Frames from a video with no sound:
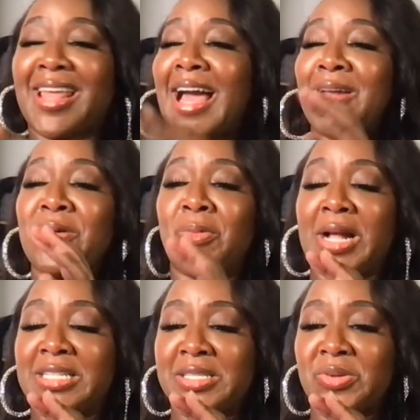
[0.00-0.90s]
like I don't want to
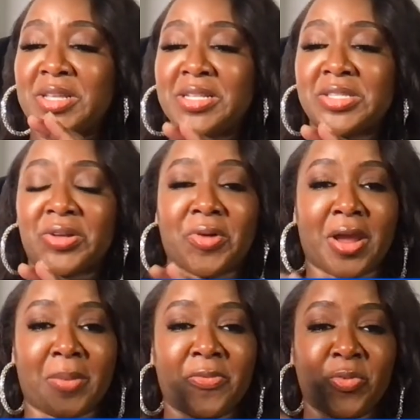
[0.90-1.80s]
watch this on
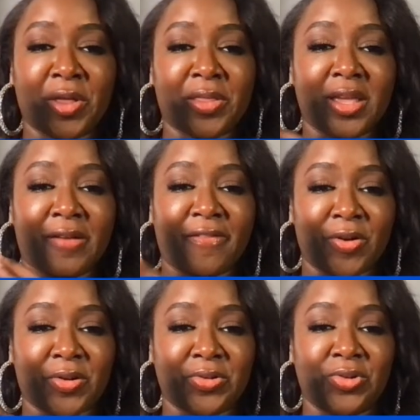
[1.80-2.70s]
Instagram with in a
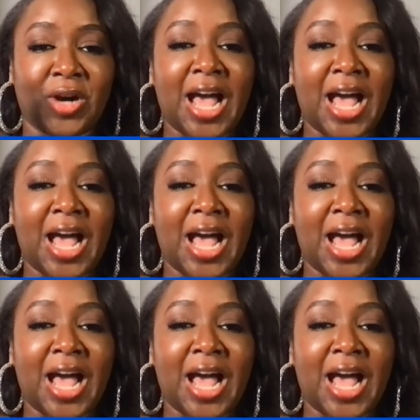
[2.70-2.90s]
vertical.